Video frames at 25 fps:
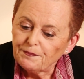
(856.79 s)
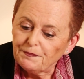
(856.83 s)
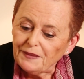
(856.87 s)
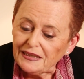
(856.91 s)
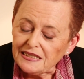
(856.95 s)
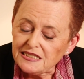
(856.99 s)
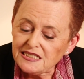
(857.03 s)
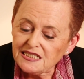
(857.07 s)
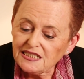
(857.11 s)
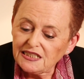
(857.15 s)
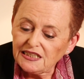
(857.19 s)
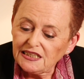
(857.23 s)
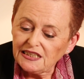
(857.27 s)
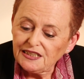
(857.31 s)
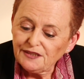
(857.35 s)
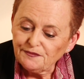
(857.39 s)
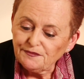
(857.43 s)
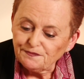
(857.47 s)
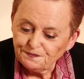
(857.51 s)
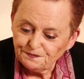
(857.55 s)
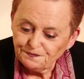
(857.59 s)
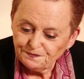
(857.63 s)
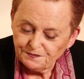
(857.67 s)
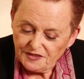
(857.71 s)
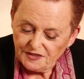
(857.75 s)
Basically,
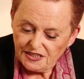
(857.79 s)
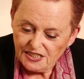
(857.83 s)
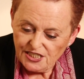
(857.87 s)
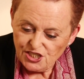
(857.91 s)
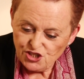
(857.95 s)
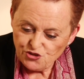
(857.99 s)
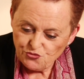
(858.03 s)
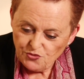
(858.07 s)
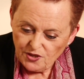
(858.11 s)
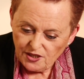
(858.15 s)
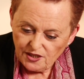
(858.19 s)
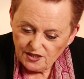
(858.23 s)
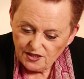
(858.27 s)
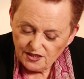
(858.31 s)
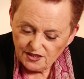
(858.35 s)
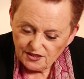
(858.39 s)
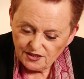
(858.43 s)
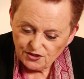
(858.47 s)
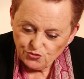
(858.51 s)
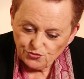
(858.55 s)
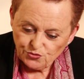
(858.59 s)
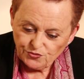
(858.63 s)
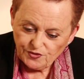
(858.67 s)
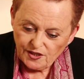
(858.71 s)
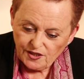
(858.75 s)
Israel
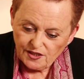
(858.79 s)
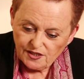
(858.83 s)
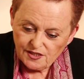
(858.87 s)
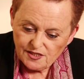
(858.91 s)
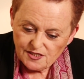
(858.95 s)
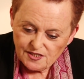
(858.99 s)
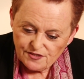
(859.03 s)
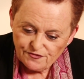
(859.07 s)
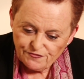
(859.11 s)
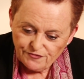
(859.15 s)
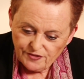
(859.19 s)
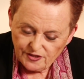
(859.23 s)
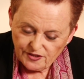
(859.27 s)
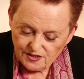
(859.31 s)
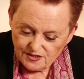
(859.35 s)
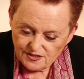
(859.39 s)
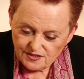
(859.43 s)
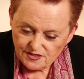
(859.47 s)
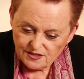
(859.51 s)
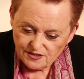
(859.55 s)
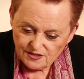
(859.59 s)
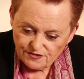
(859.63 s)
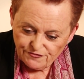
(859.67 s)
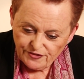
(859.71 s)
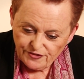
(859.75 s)
today
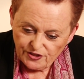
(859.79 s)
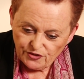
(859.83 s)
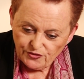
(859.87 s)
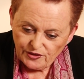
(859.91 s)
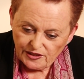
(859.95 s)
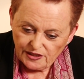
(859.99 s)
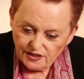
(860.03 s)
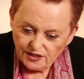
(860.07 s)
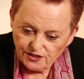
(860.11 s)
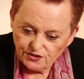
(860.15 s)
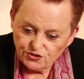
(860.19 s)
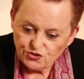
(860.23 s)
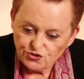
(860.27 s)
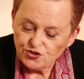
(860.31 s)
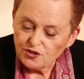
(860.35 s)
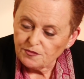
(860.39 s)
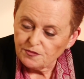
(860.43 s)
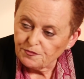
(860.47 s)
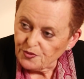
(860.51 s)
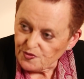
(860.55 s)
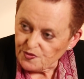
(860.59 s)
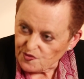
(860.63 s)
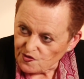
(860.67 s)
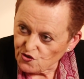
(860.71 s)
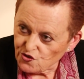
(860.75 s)
it's in a very leadership
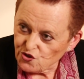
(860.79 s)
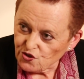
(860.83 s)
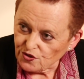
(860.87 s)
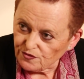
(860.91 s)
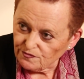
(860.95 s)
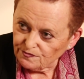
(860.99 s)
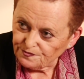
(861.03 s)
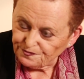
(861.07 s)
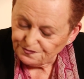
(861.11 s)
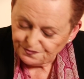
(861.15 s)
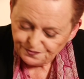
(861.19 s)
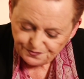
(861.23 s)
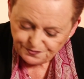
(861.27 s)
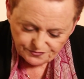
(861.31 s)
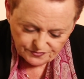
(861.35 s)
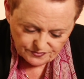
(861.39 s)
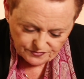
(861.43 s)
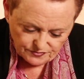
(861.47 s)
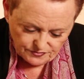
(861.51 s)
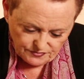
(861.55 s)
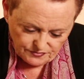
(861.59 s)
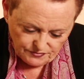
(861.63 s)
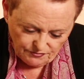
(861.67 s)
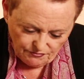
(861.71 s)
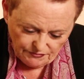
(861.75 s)
position,
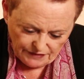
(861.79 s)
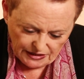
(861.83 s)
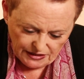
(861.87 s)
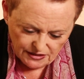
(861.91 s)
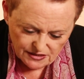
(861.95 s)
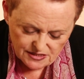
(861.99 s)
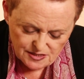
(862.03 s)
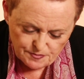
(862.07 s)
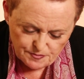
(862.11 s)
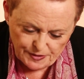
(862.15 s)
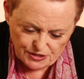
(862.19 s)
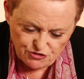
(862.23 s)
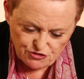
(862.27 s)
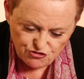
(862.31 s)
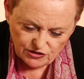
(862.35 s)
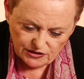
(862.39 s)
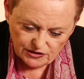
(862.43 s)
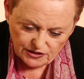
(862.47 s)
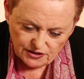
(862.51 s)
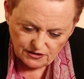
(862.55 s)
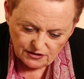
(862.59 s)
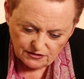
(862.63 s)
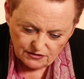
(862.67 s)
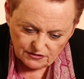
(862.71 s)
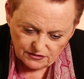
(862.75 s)

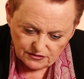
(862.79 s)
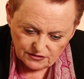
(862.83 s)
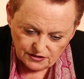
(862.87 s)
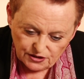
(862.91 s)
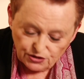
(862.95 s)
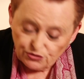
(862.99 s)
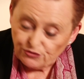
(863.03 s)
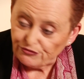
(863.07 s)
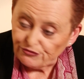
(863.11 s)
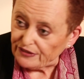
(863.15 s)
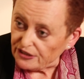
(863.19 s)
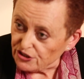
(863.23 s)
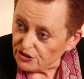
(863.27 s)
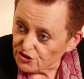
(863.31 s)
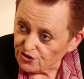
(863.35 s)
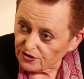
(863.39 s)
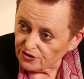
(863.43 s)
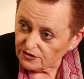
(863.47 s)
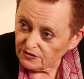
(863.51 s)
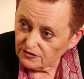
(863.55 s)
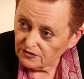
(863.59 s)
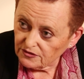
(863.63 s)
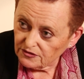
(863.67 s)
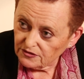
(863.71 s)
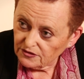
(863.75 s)
especially on
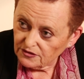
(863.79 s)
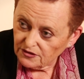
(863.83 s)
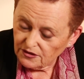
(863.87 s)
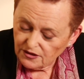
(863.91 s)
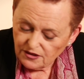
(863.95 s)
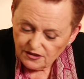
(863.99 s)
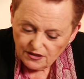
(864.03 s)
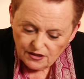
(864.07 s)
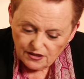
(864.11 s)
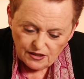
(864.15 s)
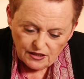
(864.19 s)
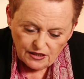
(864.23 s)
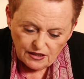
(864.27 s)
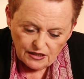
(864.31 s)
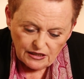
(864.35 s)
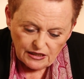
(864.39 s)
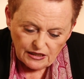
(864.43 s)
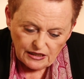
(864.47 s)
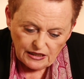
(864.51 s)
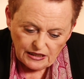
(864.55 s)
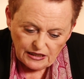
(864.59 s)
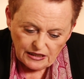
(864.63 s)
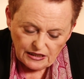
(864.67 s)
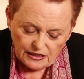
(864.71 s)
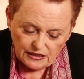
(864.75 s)
innovation.
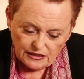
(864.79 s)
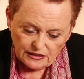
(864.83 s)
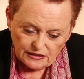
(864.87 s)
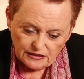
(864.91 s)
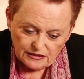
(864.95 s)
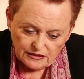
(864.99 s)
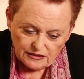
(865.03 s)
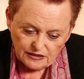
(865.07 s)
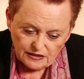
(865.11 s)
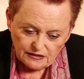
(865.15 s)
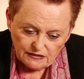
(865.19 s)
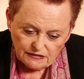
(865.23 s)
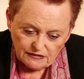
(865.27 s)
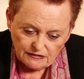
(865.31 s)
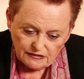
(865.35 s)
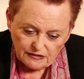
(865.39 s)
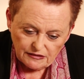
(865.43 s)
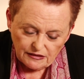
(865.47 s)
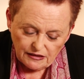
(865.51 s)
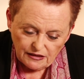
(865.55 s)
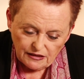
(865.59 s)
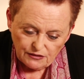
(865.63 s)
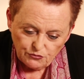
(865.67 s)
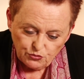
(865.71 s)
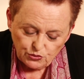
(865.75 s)
And
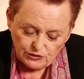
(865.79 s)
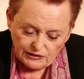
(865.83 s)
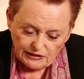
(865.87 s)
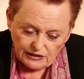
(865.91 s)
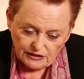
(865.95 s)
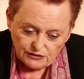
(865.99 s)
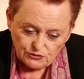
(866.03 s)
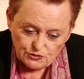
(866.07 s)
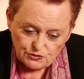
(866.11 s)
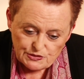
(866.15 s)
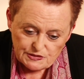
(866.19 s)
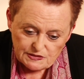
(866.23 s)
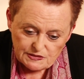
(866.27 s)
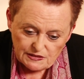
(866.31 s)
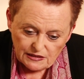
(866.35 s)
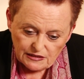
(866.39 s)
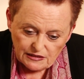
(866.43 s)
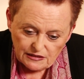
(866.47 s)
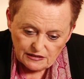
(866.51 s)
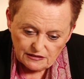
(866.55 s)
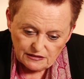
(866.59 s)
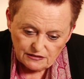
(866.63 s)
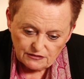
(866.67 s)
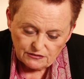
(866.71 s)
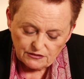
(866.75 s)
I would like to say,
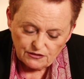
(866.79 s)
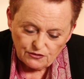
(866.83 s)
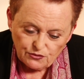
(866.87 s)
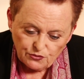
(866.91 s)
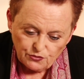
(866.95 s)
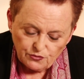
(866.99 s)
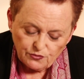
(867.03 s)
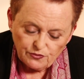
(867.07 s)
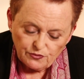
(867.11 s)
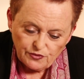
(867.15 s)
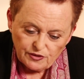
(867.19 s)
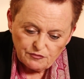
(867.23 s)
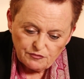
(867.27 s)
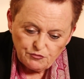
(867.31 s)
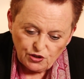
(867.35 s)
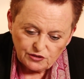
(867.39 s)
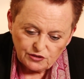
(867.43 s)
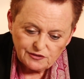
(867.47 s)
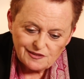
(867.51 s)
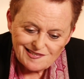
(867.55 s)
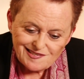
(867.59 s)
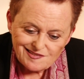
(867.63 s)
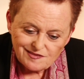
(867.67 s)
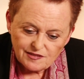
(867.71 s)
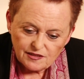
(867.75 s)
with
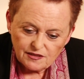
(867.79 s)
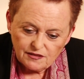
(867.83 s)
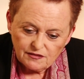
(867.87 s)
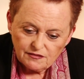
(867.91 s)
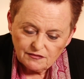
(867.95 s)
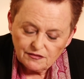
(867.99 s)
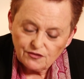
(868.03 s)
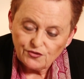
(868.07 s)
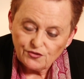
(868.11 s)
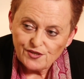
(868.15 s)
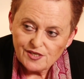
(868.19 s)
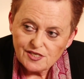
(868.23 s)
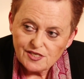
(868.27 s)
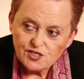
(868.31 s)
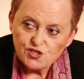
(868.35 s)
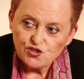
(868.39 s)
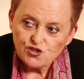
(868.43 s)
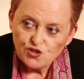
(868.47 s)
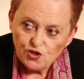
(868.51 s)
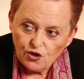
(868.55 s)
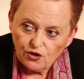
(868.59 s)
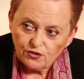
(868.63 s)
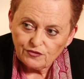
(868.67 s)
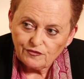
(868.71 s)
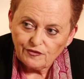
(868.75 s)
modesty, there is
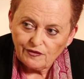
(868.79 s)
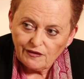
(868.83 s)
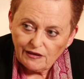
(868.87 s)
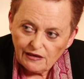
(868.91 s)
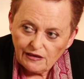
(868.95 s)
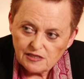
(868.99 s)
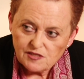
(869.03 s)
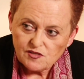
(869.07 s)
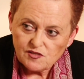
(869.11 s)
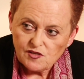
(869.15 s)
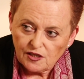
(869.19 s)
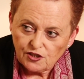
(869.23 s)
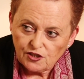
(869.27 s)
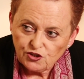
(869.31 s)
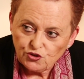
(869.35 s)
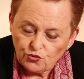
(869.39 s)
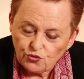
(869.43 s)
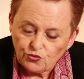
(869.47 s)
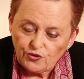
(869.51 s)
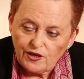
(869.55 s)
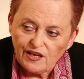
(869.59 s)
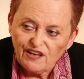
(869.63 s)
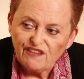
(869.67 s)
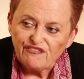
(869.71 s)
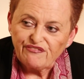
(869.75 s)
not a
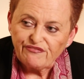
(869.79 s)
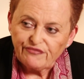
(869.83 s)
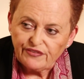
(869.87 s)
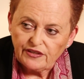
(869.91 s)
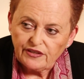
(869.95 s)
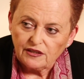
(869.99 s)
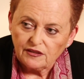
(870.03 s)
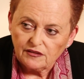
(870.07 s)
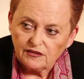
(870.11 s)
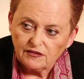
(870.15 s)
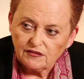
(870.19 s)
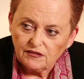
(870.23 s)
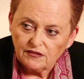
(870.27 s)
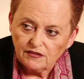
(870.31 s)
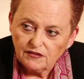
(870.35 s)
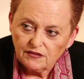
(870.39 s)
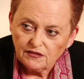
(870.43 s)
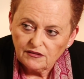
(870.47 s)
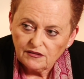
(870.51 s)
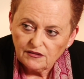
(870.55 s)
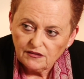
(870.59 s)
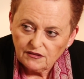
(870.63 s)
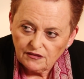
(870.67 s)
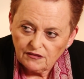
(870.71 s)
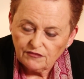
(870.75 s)
sector, a field
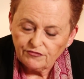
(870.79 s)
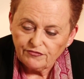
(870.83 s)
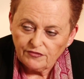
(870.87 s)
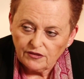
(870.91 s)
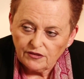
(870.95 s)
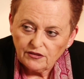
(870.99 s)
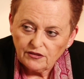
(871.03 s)
of